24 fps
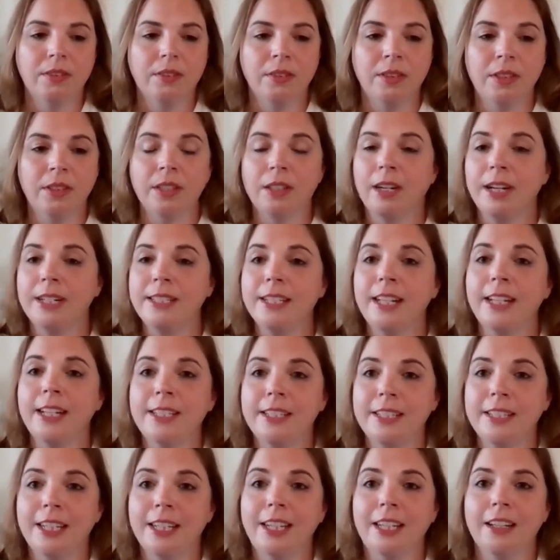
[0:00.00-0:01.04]
their
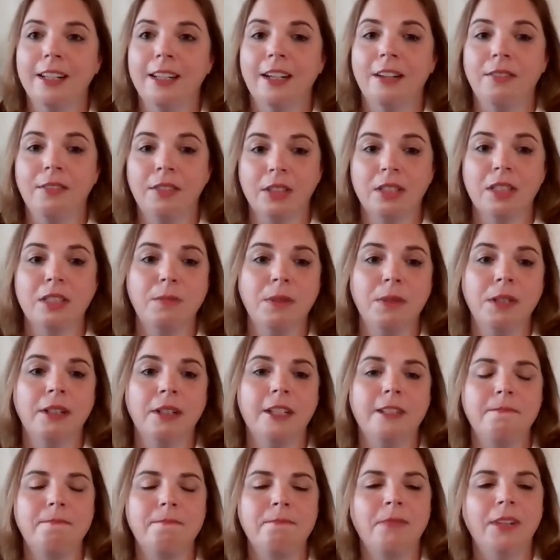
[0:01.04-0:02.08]
identity, of their
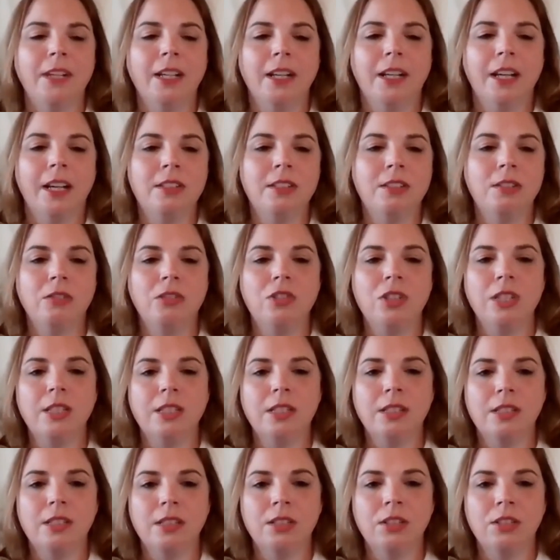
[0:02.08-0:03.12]
spirit. And so
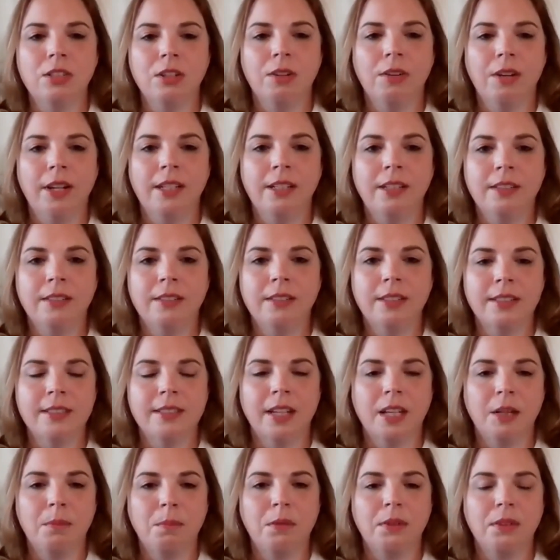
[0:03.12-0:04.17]
Jesus is showing
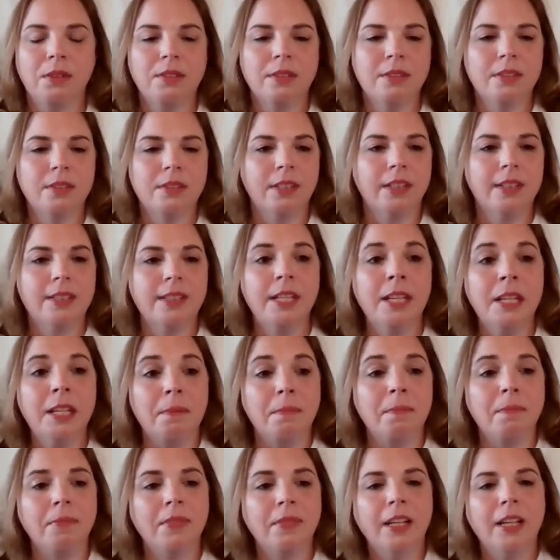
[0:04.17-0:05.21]
disciples that's
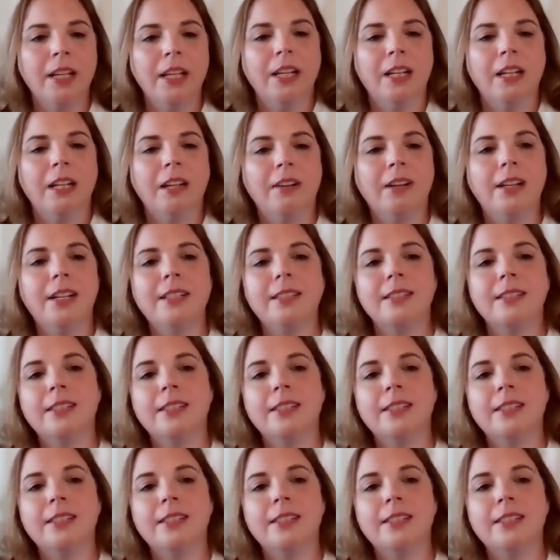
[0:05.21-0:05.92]
him. Now, as